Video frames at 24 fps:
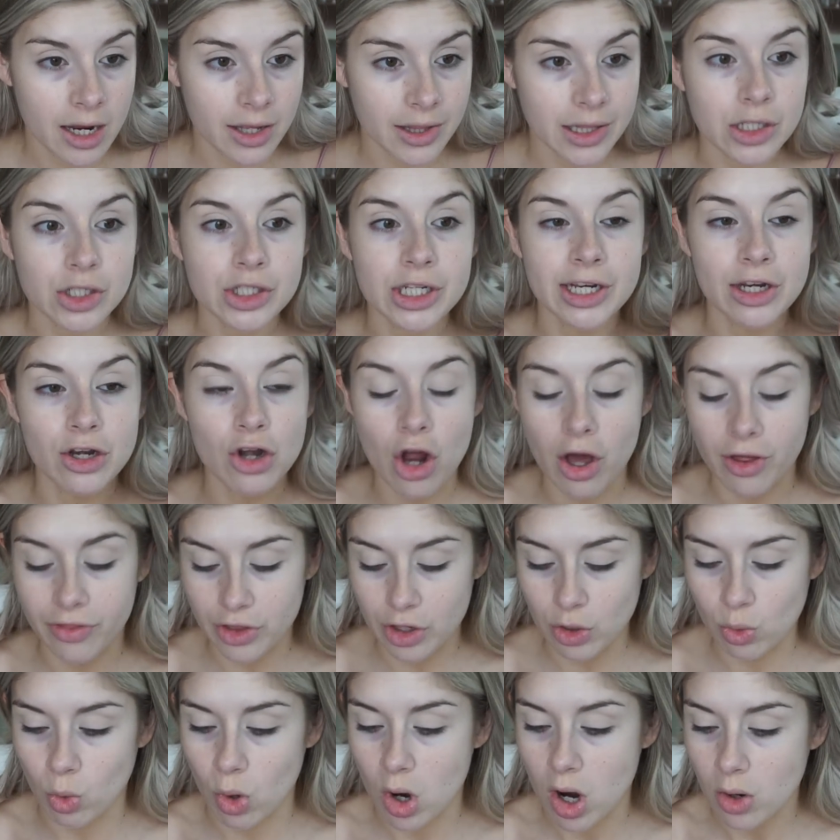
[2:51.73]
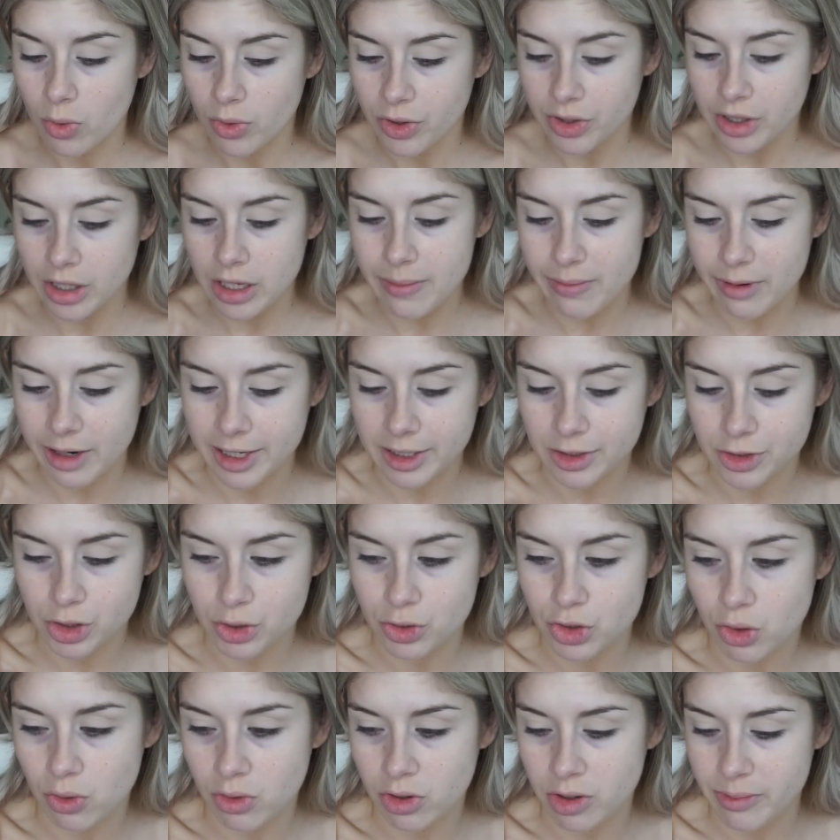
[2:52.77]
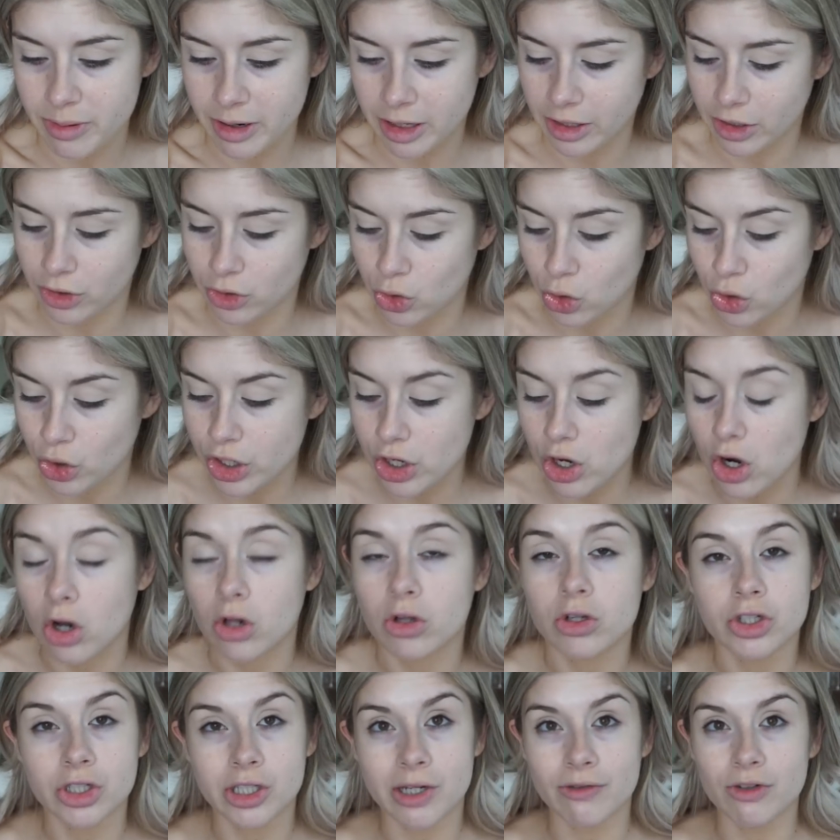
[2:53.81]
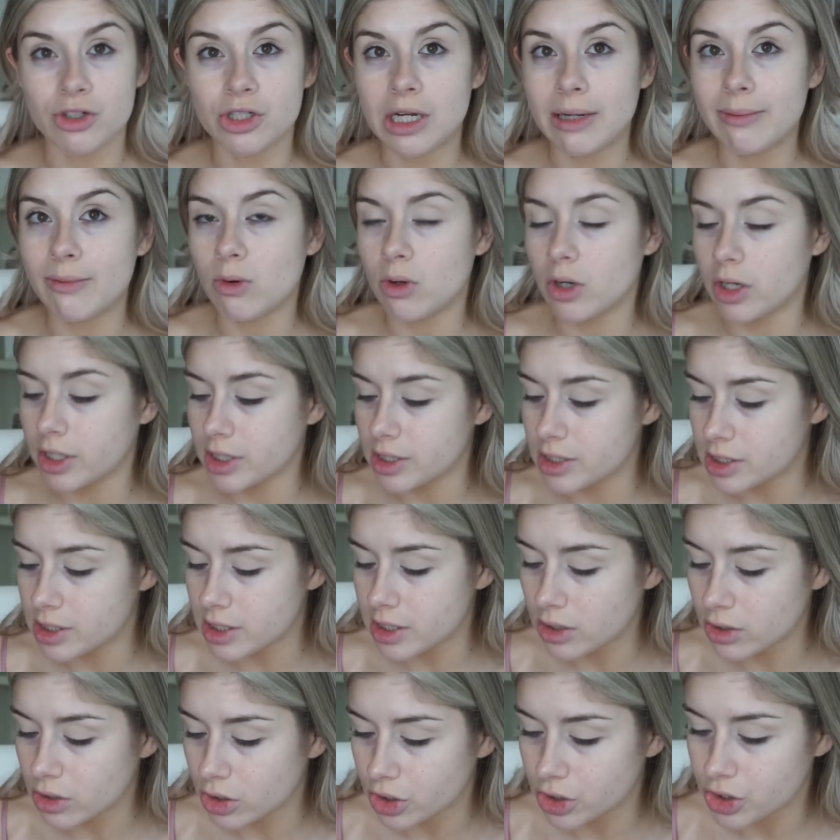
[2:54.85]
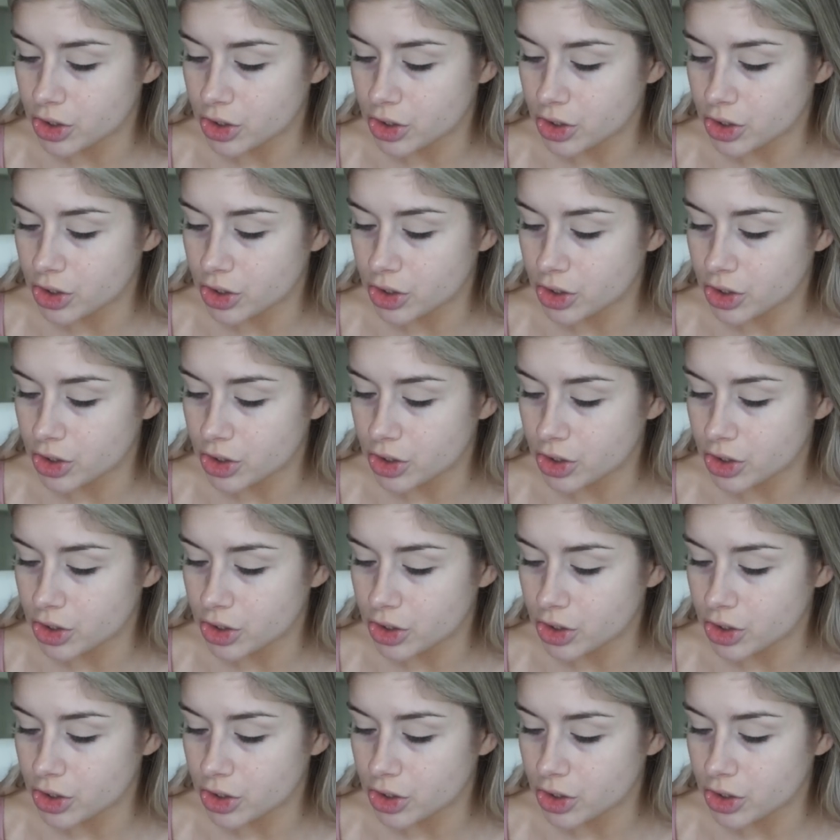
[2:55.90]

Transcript: There's like nothing wrong with it, but I also don't want to pay like $30 every time I want a concealer.